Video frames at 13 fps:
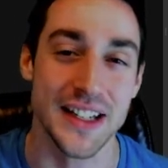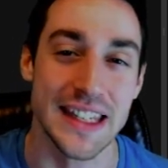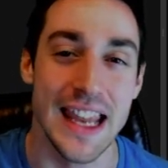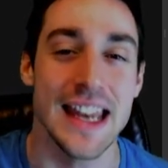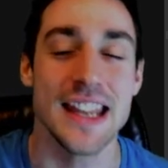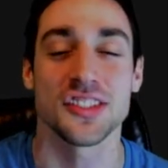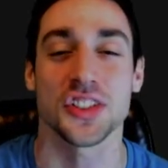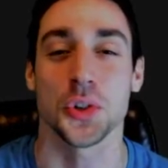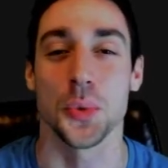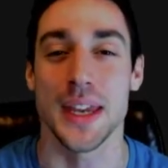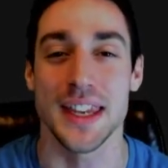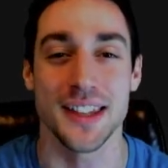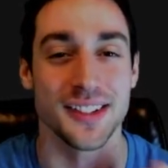getting
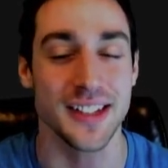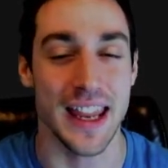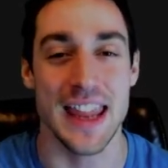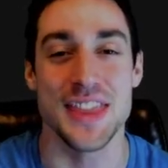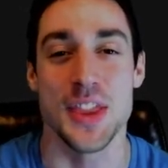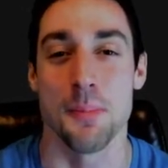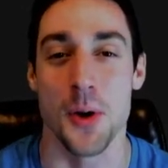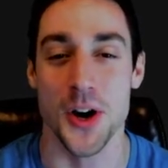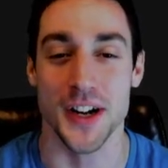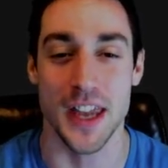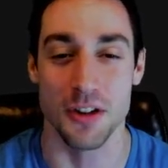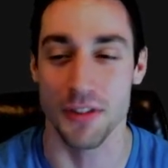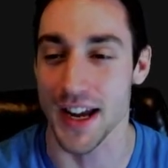squeezed in the
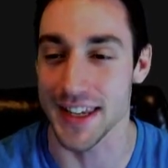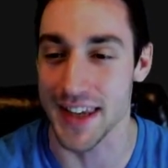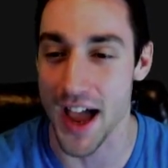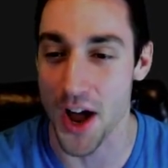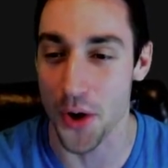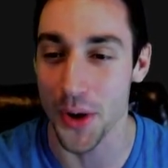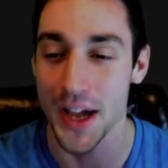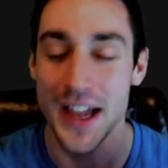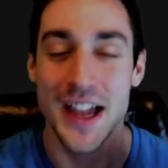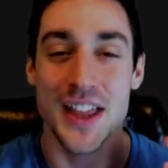market right now.